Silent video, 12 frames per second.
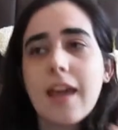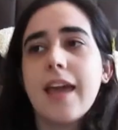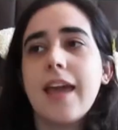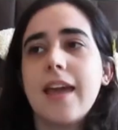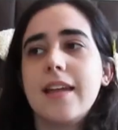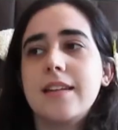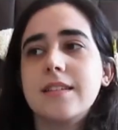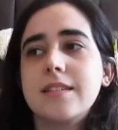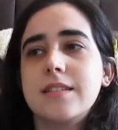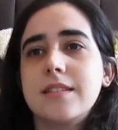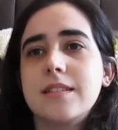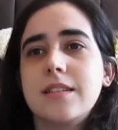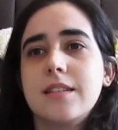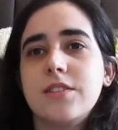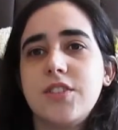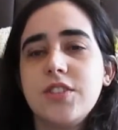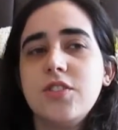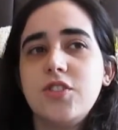And
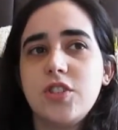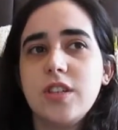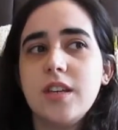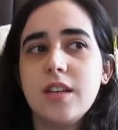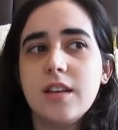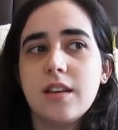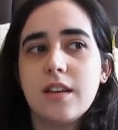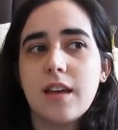since she